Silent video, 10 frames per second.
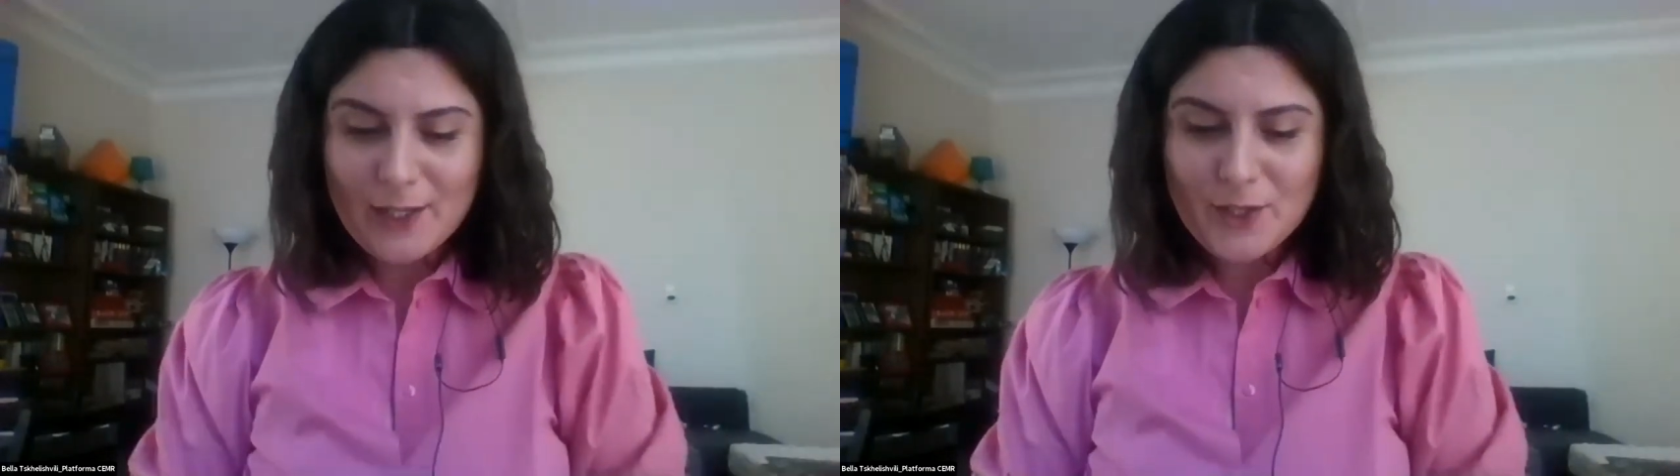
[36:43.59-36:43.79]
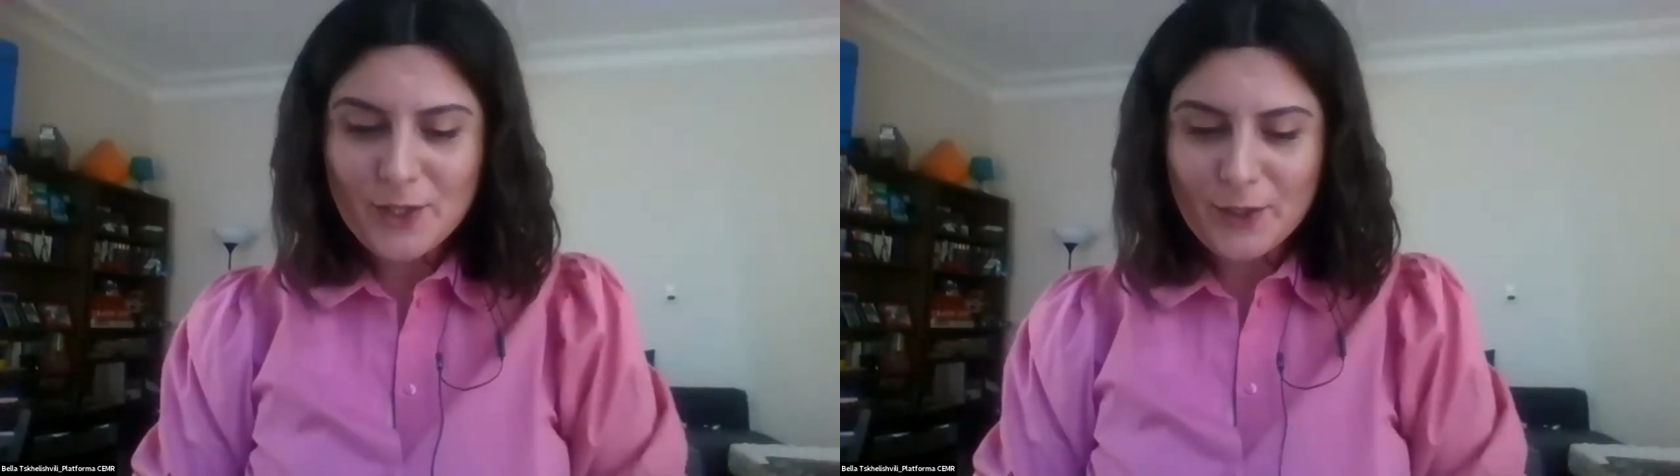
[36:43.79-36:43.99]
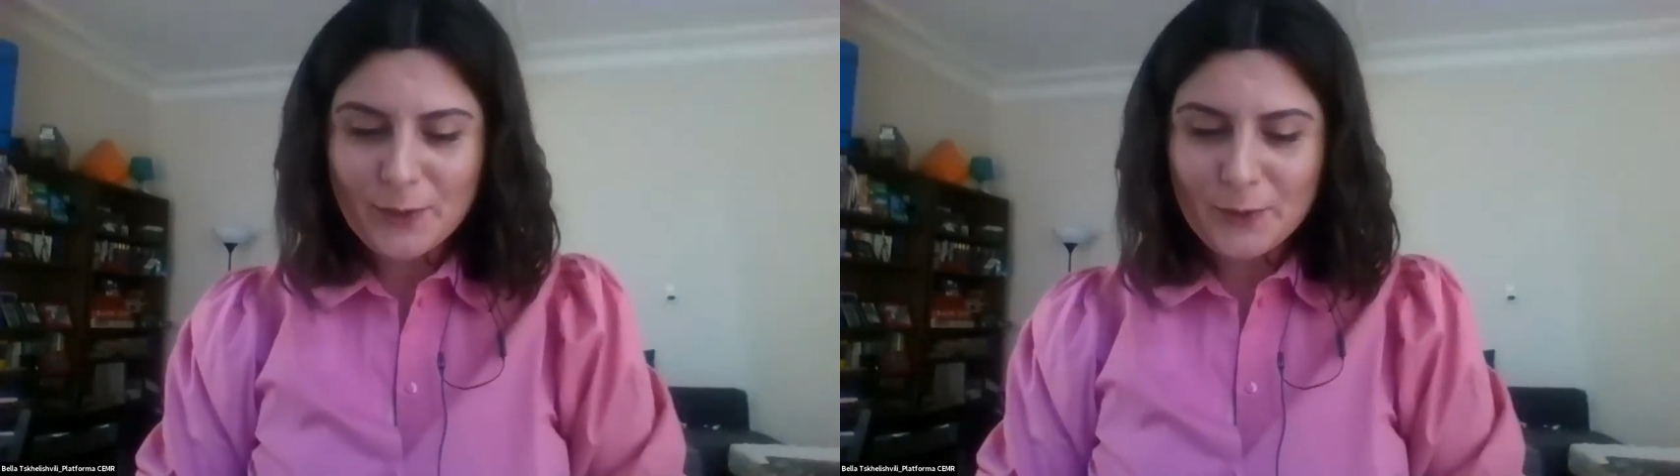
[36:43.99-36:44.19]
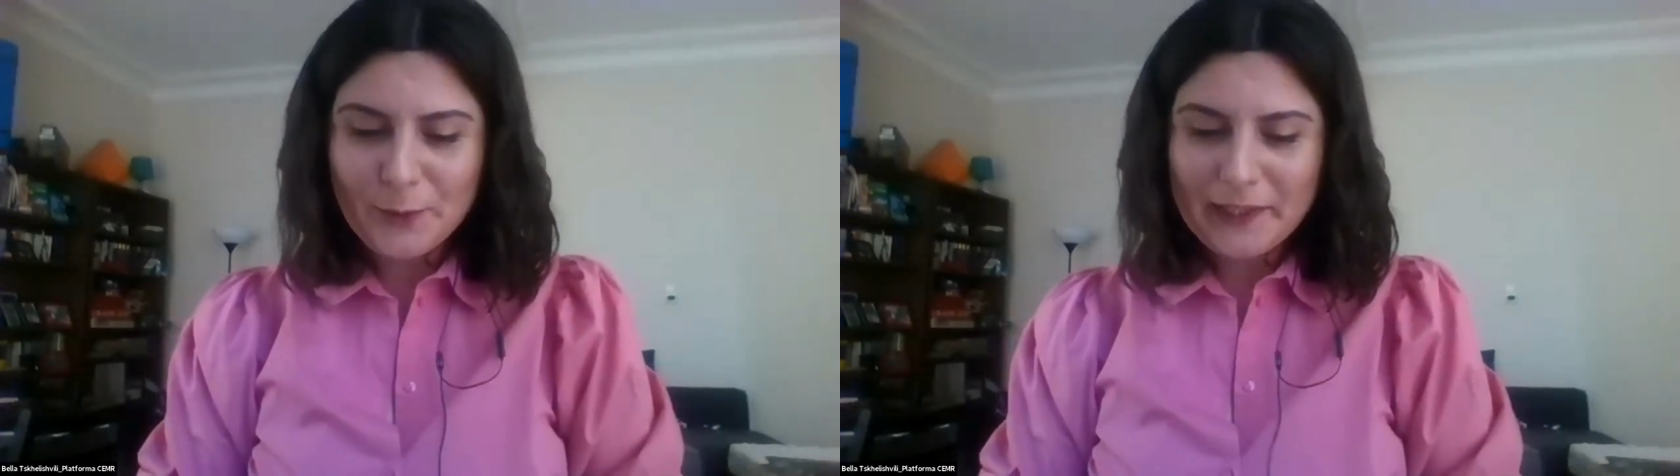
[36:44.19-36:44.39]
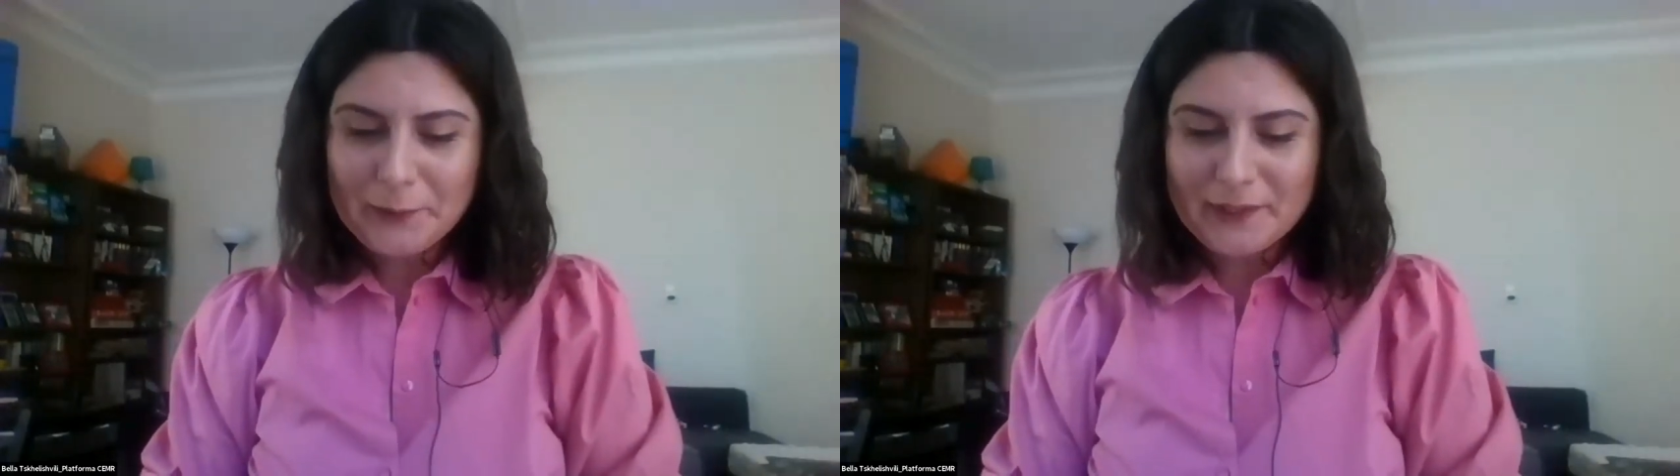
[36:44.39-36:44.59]
So
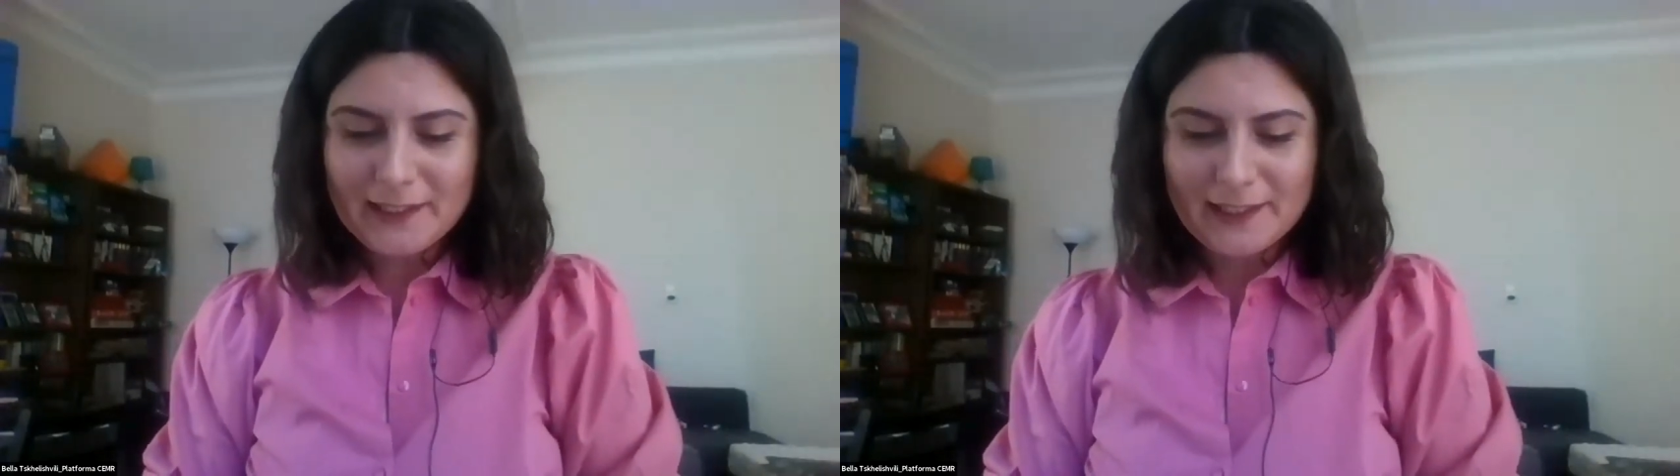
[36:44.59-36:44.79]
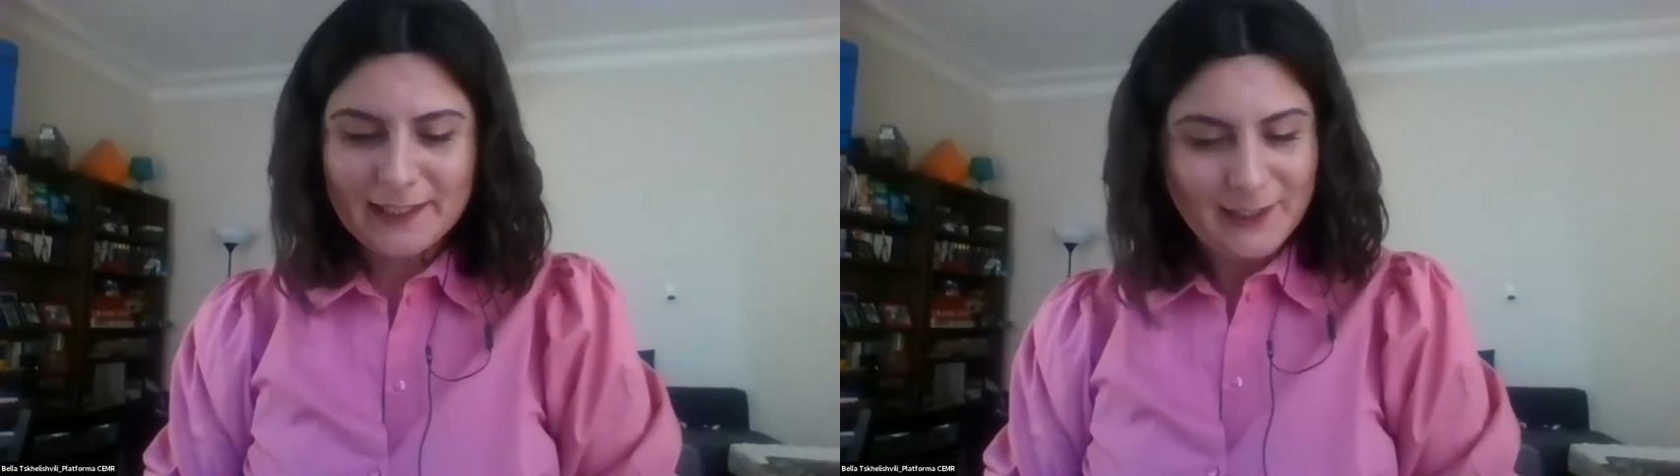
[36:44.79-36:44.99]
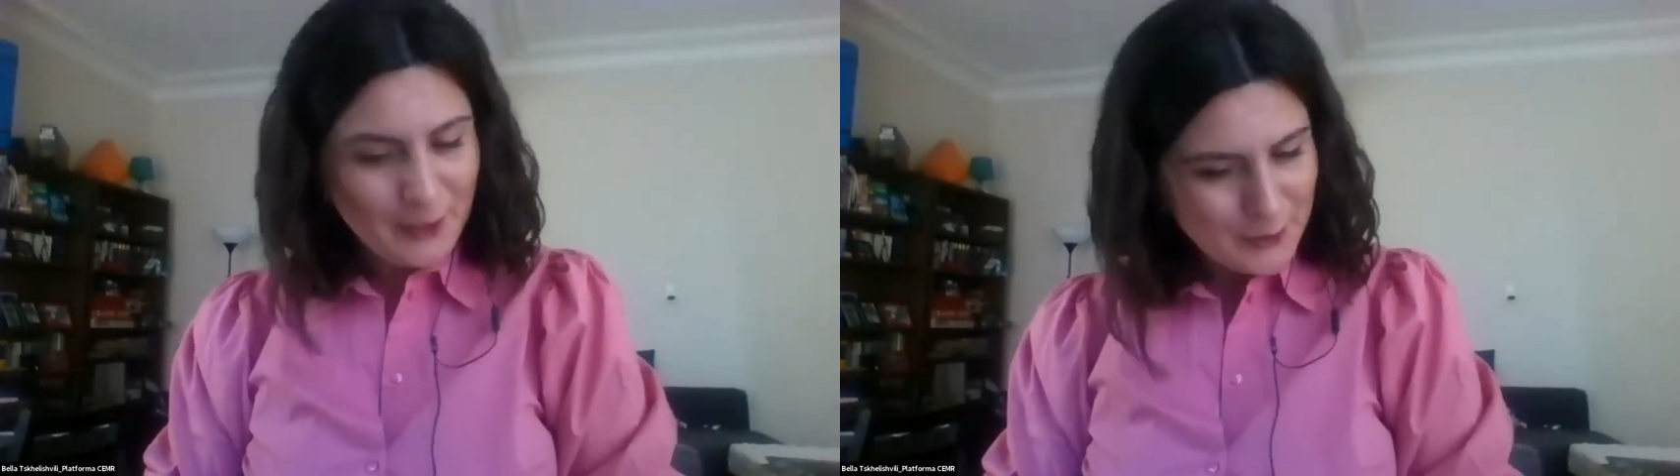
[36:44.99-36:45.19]
we will